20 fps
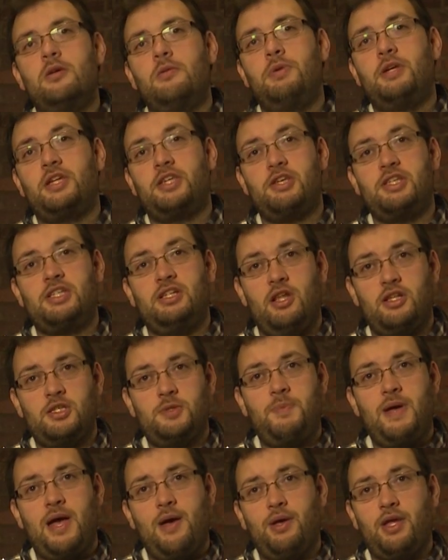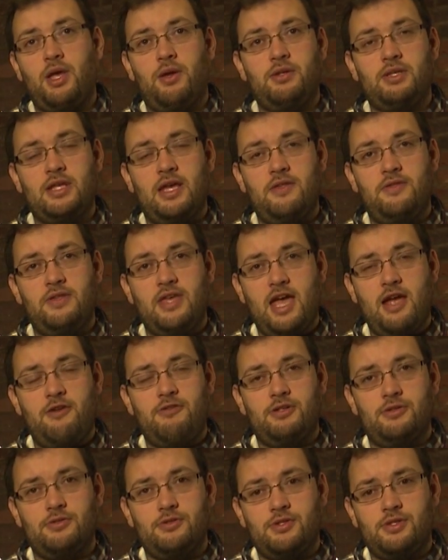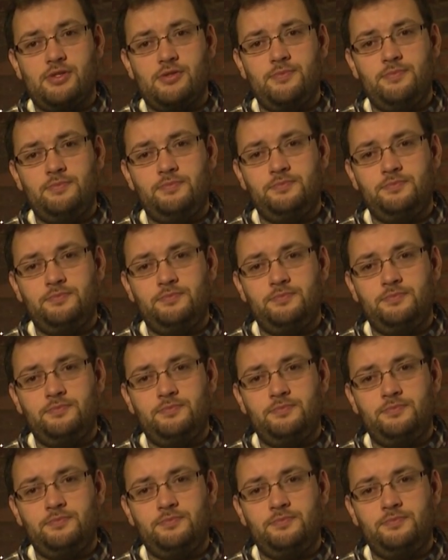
because there's a lot of power going down the aerials.